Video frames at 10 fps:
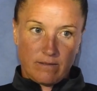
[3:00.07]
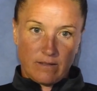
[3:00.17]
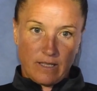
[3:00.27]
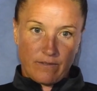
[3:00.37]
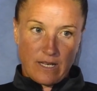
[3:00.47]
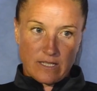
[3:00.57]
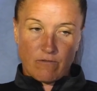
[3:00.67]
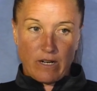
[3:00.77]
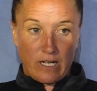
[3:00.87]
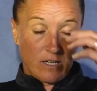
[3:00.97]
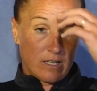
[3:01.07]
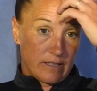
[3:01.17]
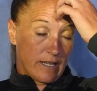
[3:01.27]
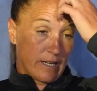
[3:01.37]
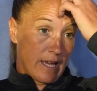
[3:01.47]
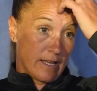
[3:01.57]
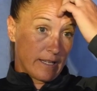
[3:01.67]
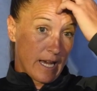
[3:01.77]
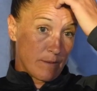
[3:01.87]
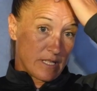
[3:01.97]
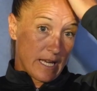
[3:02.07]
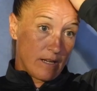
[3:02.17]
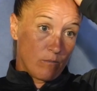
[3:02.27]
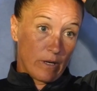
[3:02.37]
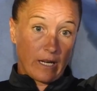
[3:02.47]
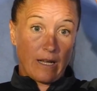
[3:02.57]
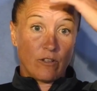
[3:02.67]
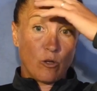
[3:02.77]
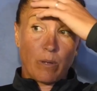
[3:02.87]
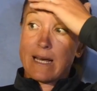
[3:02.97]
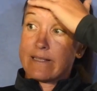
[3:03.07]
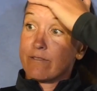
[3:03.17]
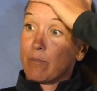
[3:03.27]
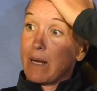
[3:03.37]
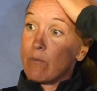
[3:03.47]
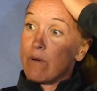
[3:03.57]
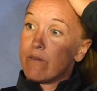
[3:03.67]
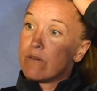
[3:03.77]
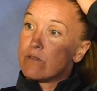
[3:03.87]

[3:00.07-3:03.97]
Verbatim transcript: like, if that's a red card, again the game's dead and we're going to have no players left to play with.